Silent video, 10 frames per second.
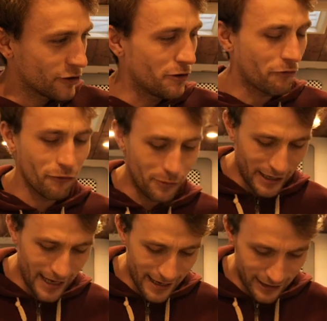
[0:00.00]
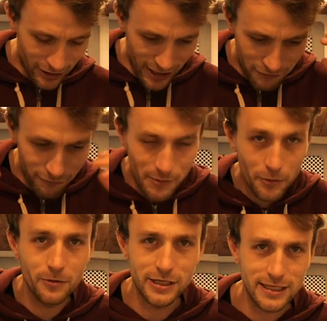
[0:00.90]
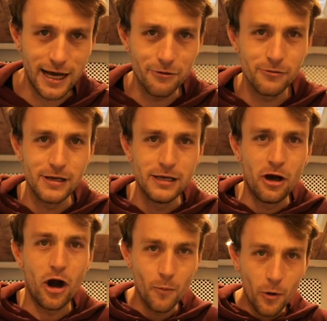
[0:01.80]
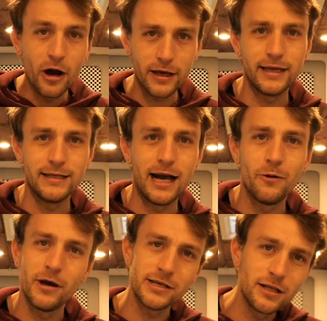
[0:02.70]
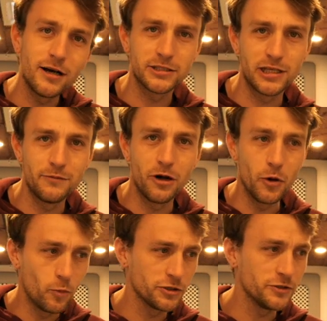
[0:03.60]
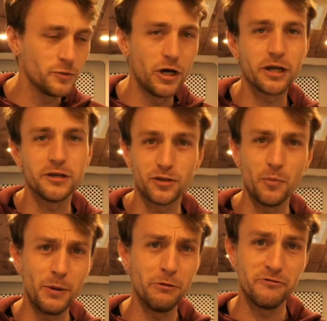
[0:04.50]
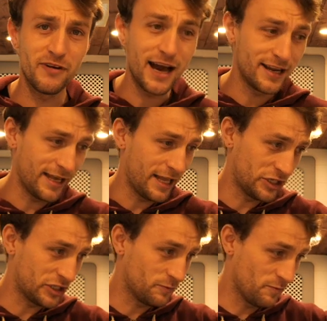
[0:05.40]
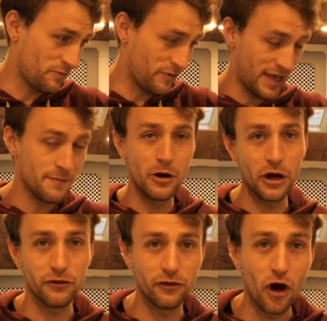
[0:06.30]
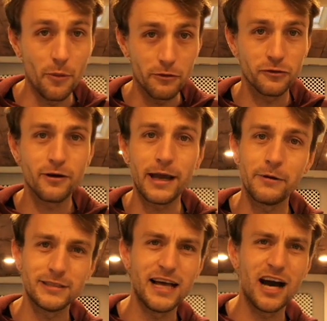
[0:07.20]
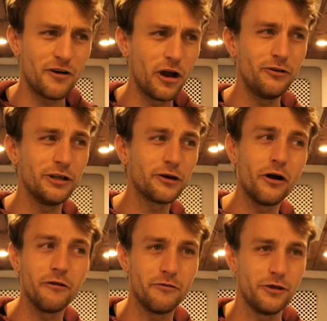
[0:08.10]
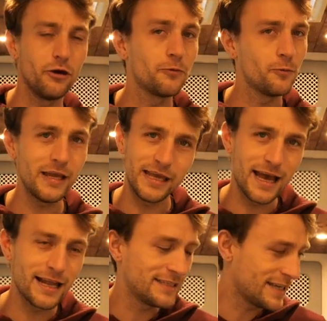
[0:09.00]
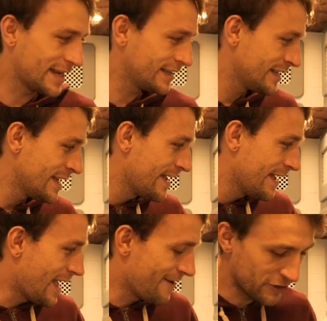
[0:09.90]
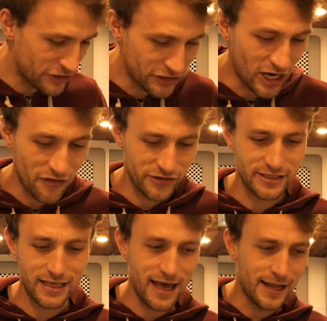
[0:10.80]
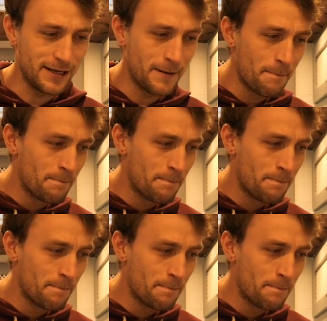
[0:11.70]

gone through my head, like, if I rip all this out, I'm working now, whereas last summer I wasn't working, so I built a van, it just in my own time, it was great. Whereas now I've only got the odd weekend, and if I start this again,